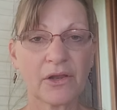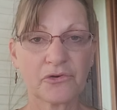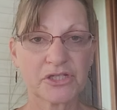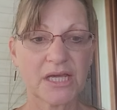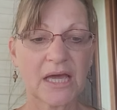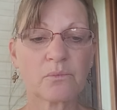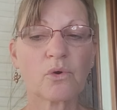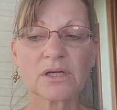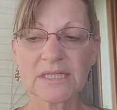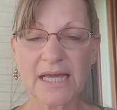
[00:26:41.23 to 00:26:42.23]
energy can
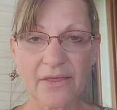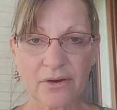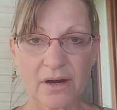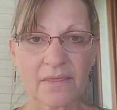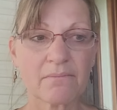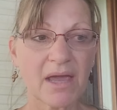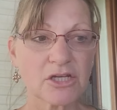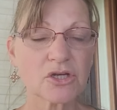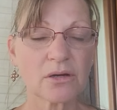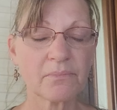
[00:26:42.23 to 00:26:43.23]
work together in the matri-